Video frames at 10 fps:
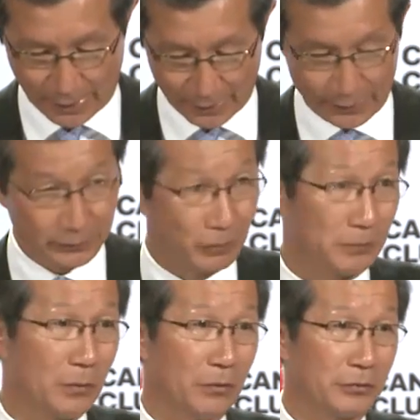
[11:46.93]
and
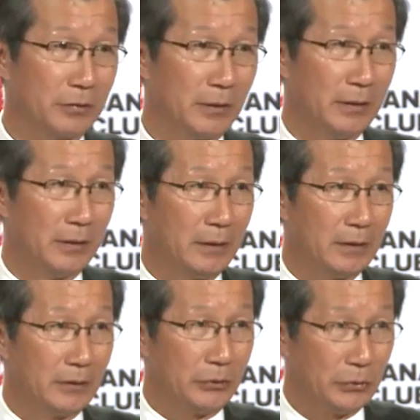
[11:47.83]
of course,
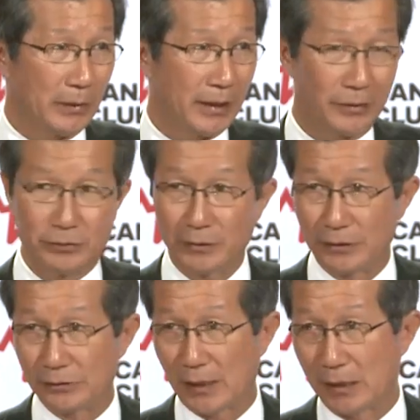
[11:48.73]
the US
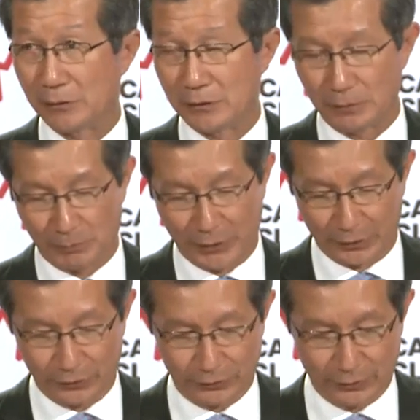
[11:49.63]
is our
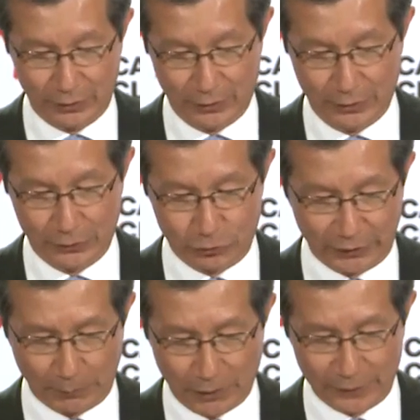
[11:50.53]
biggest
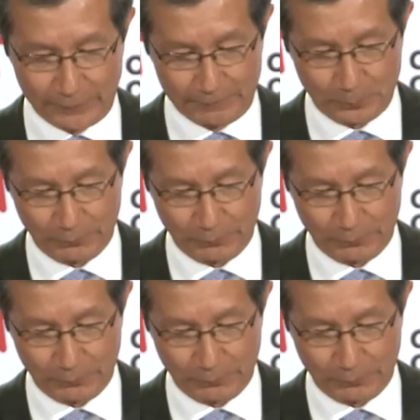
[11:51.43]
trading partner.